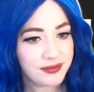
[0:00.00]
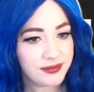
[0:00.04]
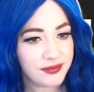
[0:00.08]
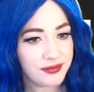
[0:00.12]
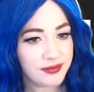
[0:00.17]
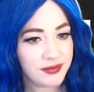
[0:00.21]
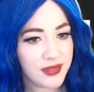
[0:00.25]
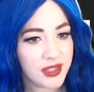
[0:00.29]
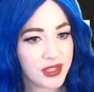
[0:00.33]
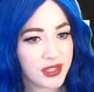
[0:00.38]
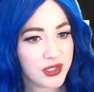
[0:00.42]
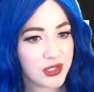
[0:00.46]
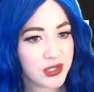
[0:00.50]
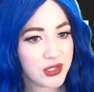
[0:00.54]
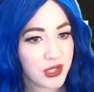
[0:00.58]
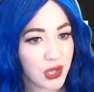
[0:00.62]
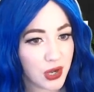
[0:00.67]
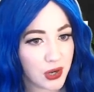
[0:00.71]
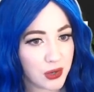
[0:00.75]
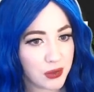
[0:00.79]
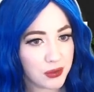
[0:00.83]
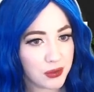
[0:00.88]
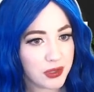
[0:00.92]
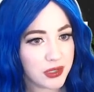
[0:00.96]

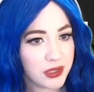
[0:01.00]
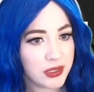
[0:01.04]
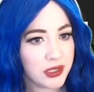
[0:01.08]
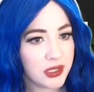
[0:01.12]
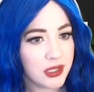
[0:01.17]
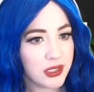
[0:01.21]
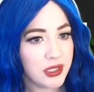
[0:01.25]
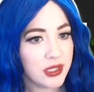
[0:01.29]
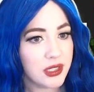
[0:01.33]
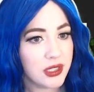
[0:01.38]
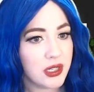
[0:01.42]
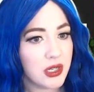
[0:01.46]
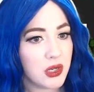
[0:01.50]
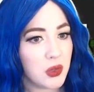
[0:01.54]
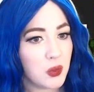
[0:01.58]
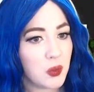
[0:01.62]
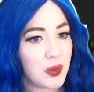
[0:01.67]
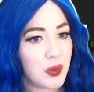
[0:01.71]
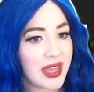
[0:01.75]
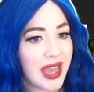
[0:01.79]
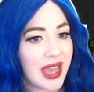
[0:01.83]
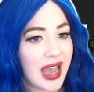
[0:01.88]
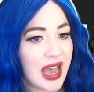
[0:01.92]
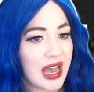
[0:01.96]
So
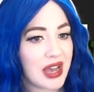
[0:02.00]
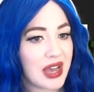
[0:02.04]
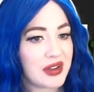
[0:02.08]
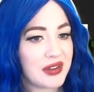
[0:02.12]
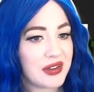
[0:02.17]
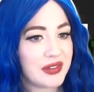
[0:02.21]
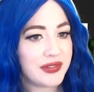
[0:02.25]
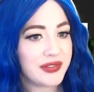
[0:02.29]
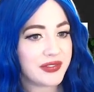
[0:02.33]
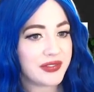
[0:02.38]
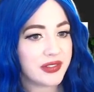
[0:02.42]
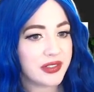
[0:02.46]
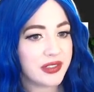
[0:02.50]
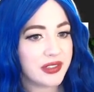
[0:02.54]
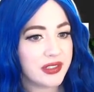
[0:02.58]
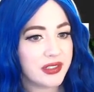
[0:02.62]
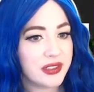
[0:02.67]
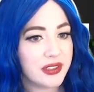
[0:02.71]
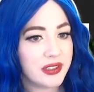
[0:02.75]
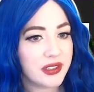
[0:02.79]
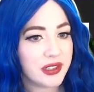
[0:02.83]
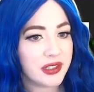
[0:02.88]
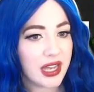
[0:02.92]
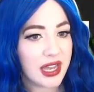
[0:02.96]
we have
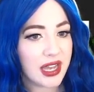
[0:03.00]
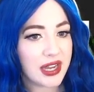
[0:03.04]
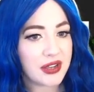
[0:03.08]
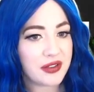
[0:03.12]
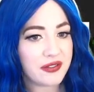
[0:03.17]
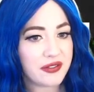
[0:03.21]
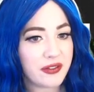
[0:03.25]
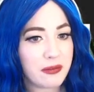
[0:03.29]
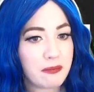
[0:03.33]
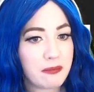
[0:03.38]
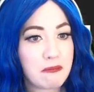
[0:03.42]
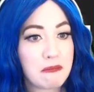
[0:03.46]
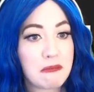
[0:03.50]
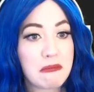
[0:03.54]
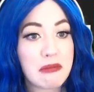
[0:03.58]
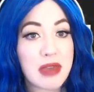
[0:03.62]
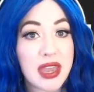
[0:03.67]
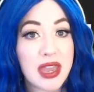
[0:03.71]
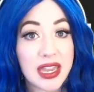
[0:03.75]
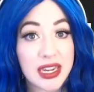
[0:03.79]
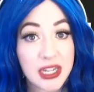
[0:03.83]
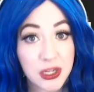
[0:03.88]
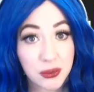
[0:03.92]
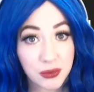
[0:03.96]
kind of
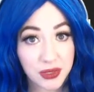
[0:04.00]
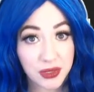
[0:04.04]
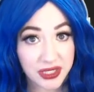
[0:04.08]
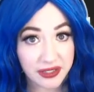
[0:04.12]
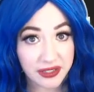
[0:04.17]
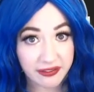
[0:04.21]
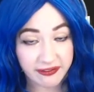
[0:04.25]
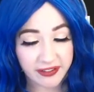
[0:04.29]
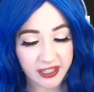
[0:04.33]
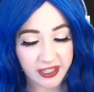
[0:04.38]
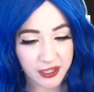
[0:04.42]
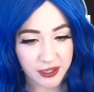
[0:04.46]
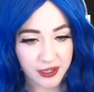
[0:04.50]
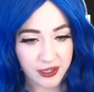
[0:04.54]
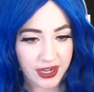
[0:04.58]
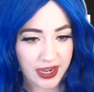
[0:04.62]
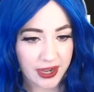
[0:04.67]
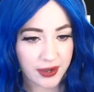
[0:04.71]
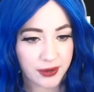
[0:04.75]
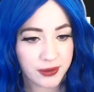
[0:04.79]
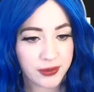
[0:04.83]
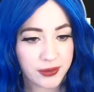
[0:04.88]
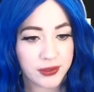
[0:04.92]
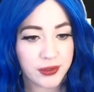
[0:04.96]
manually figured
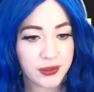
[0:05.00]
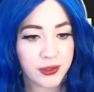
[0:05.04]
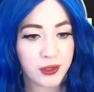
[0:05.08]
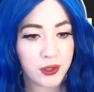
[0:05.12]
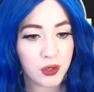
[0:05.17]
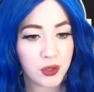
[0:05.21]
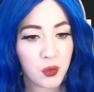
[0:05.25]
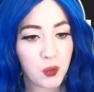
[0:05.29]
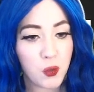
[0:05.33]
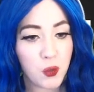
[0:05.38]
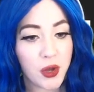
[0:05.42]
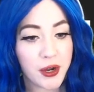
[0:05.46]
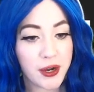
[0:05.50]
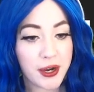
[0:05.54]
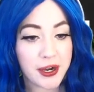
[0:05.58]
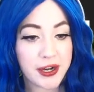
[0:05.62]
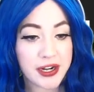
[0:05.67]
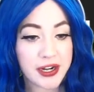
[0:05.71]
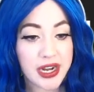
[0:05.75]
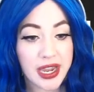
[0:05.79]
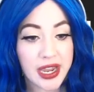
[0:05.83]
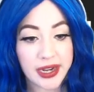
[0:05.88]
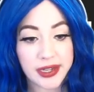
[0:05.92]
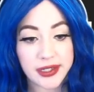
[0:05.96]
out what our
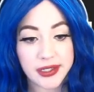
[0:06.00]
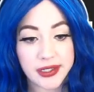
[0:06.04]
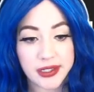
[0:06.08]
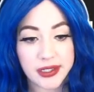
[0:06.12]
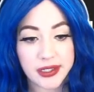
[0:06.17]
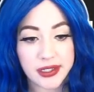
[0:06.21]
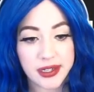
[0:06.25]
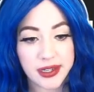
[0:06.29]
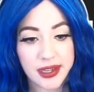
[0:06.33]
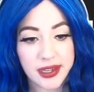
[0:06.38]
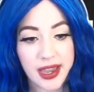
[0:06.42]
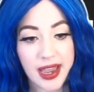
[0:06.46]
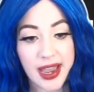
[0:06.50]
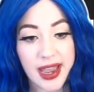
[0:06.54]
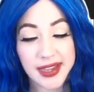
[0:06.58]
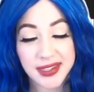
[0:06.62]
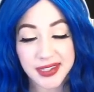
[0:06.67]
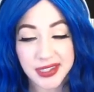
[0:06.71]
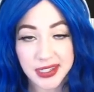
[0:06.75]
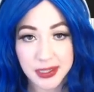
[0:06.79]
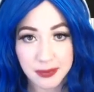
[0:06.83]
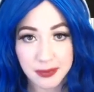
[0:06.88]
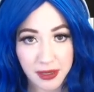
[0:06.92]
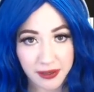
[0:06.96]
next
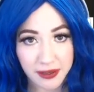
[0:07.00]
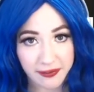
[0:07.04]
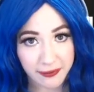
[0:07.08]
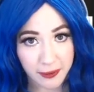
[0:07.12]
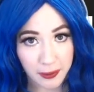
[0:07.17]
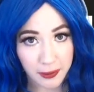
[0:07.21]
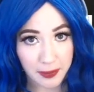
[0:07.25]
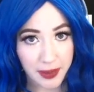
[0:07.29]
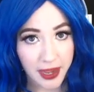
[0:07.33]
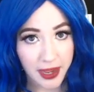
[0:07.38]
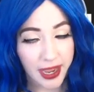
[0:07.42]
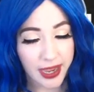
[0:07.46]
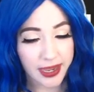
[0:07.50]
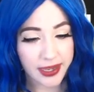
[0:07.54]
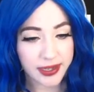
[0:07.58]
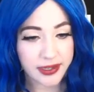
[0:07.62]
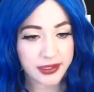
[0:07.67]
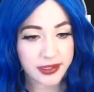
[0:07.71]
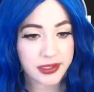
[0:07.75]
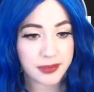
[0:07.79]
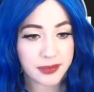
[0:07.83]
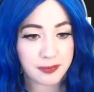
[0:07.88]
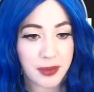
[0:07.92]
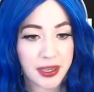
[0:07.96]
estimate for pi
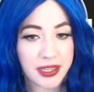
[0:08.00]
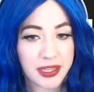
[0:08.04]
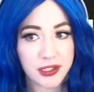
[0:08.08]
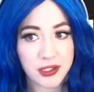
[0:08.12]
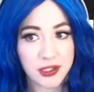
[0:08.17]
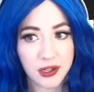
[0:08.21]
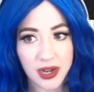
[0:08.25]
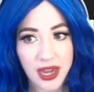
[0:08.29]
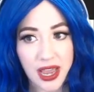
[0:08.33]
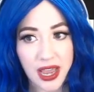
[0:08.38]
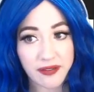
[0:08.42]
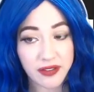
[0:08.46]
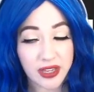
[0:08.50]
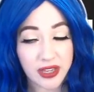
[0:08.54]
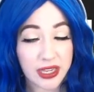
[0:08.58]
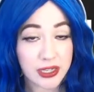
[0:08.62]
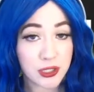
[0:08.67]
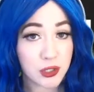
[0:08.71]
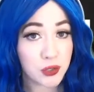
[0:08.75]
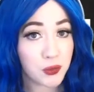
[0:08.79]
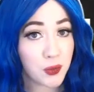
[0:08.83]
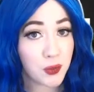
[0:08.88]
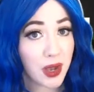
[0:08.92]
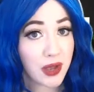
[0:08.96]
is based on having a
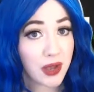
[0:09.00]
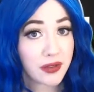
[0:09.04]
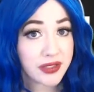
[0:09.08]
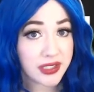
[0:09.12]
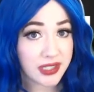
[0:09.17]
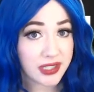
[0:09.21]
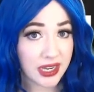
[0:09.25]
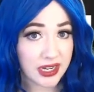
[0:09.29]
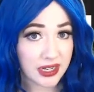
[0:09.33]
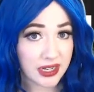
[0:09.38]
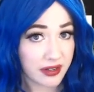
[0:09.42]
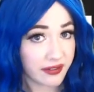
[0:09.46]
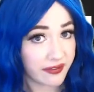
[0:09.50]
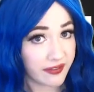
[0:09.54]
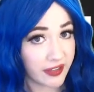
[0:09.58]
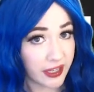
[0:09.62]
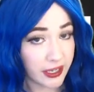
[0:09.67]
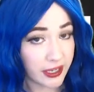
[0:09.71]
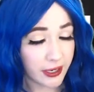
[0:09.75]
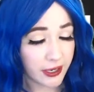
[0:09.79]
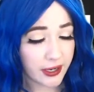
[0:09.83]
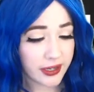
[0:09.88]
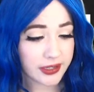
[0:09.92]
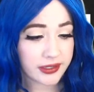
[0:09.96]
12-sided
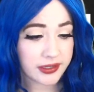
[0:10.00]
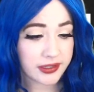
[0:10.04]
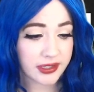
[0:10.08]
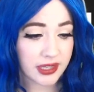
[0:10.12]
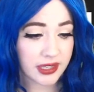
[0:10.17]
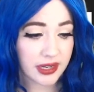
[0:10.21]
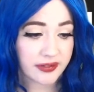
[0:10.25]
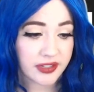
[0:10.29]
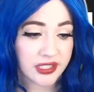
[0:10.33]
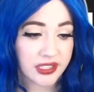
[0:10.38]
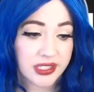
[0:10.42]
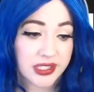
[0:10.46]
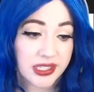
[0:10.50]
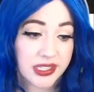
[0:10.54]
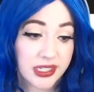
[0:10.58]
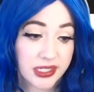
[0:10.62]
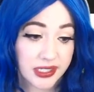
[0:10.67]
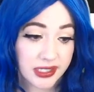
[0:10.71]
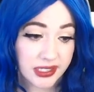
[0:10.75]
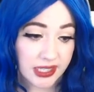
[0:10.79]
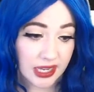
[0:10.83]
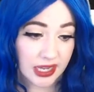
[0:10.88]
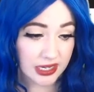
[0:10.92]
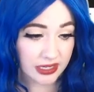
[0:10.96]
figure instead of a
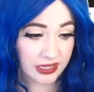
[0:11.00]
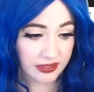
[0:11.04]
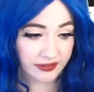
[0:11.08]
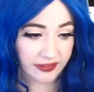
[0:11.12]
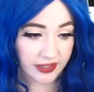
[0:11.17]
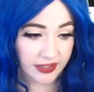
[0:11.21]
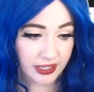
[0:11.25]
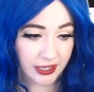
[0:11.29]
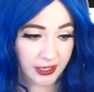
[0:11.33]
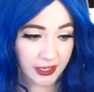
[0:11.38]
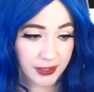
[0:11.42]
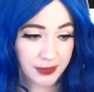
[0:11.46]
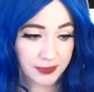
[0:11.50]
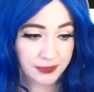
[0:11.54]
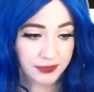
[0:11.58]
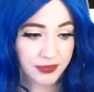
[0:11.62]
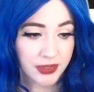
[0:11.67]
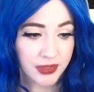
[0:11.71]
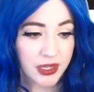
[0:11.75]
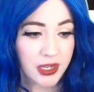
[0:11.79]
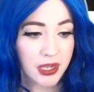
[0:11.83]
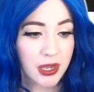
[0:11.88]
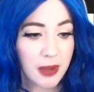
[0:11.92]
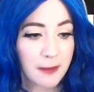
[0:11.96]
6-sided figure.
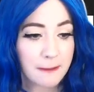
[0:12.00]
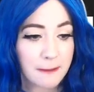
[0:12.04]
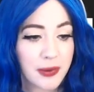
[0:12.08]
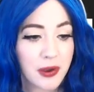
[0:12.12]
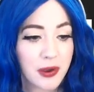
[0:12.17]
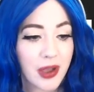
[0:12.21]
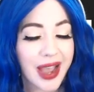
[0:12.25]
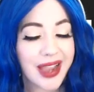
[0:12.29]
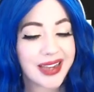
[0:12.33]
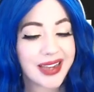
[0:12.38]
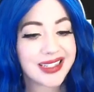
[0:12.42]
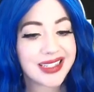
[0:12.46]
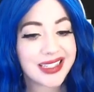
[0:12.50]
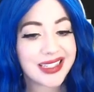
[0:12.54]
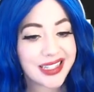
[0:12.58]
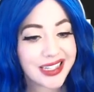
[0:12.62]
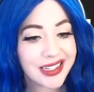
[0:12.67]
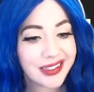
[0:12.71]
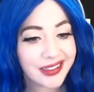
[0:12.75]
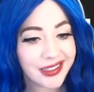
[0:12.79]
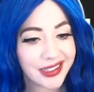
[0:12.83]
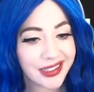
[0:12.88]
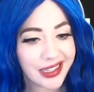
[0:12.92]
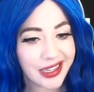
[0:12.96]
But
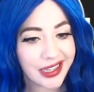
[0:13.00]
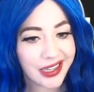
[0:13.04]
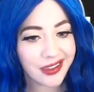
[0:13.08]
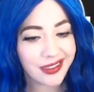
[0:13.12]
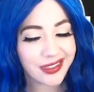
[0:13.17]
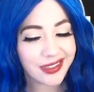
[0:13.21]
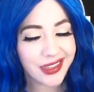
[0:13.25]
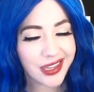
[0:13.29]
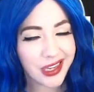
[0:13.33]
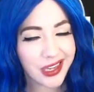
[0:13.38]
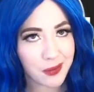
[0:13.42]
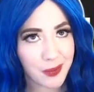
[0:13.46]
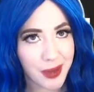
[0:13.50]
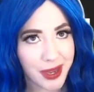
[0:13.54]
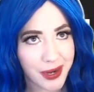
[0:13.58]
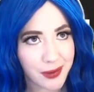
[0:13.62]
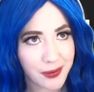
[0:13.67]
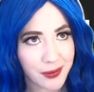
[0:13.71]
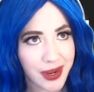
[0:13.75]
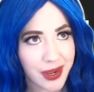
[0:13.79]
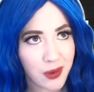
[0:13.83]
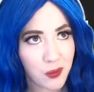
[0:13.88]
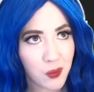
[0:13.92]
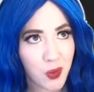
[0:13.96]
ideally, think about it,
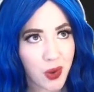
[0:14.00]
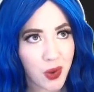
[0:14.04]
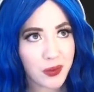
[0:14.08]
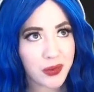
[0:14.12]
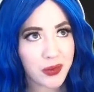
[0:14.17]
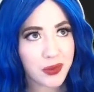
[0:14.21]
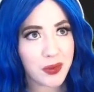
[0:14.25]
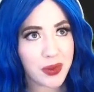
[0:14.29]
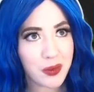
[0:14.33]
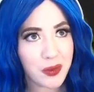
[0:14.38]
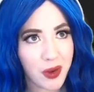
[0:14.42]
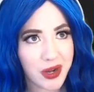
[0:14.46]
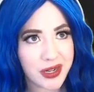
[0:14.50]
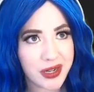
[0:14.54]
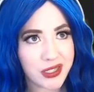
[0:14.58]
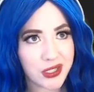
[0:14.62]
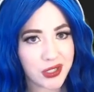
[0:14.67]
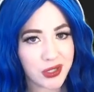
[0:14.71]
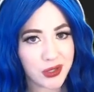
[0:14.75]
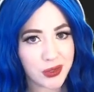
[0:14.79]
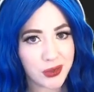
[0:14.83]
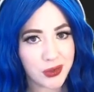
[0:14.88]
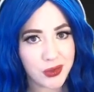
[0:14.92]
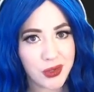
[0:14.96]
right? What would we want to do?